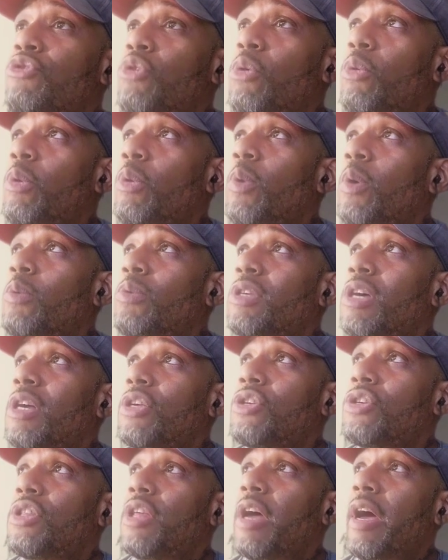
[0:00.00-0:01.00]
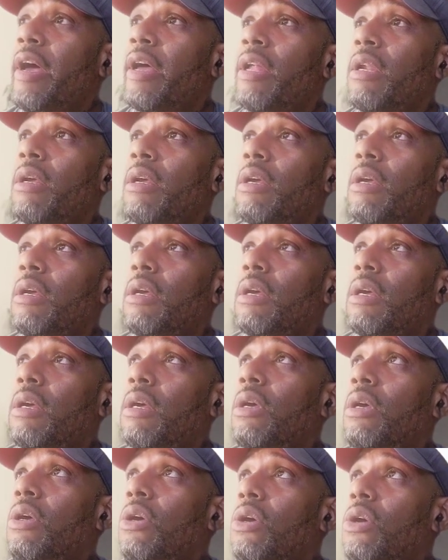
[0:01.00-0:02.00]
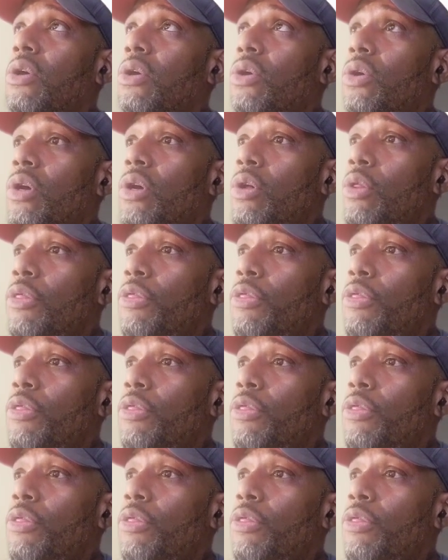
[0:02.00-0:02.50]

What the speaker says: so we won't touch that. We're going to